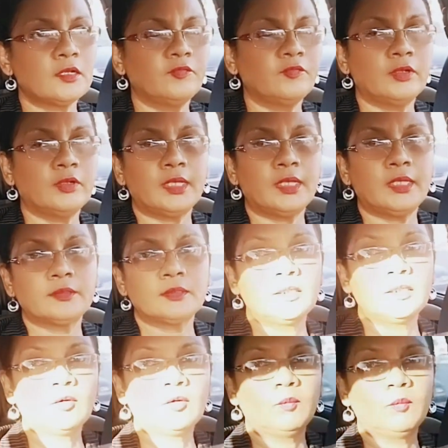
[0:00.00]
of your
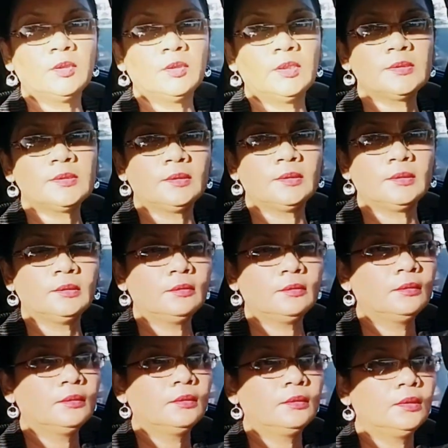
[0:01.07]
ethnic community.
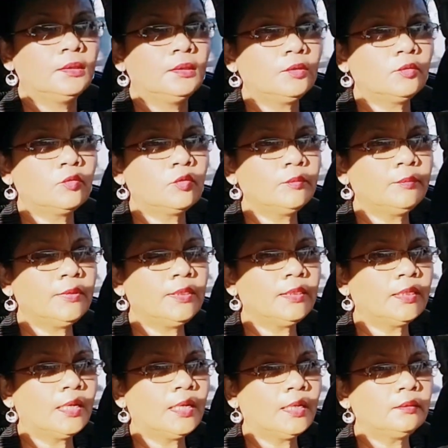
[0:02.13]
It could be
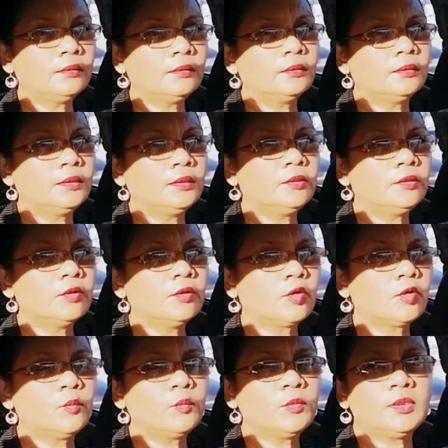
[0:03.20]
that in your
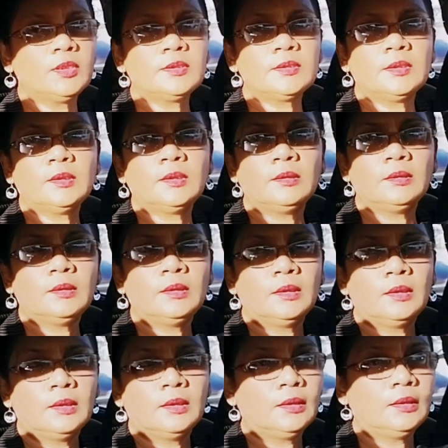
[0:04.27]
community,
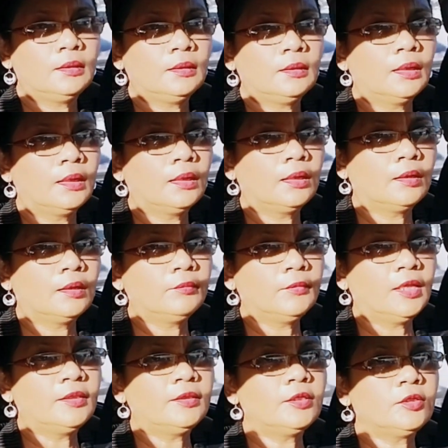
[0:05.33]
um,
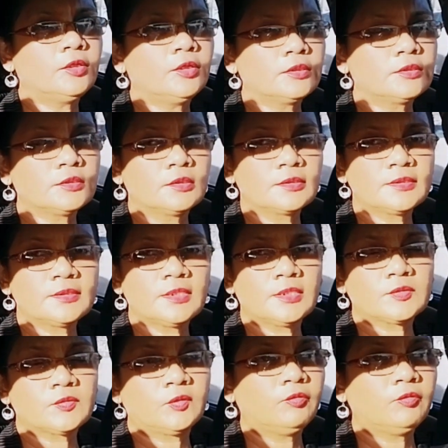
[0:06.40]
they think you're
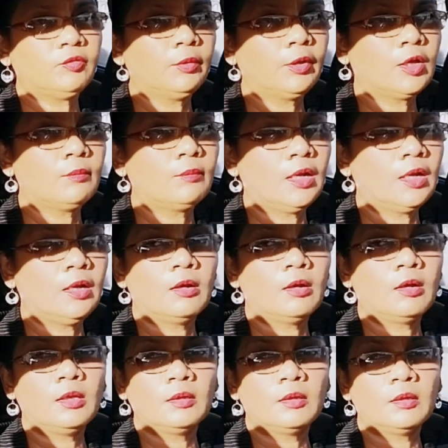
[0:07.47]
successful if you become a
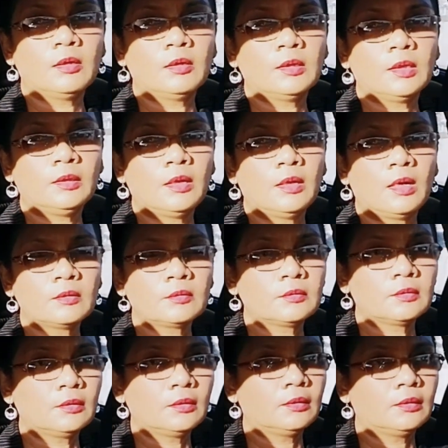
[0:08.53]
lawyer or a
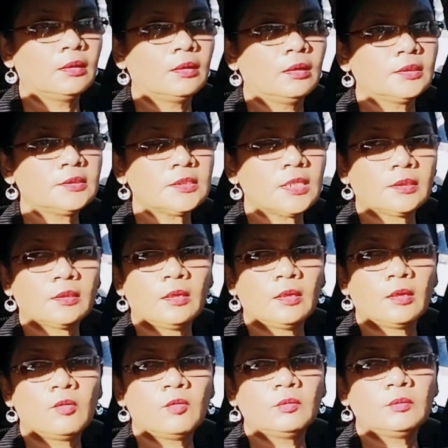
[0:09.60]
doctor or a chartered
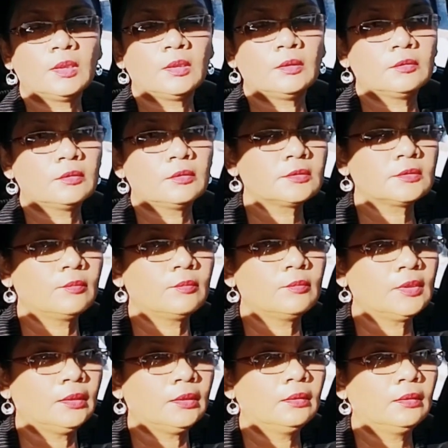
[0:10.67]
accountant or
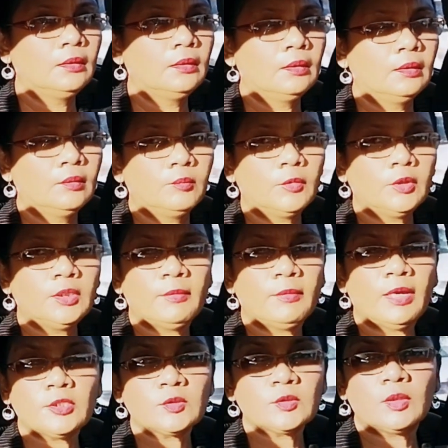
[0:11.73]
something. But you
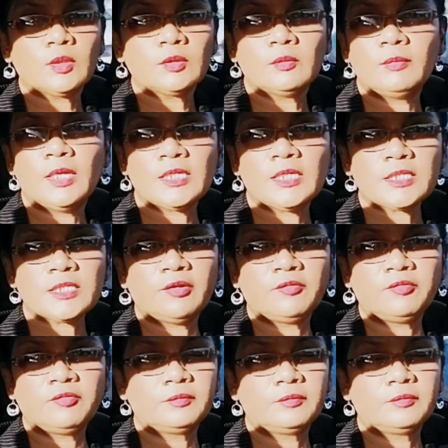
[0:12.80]
might just want to be a chef.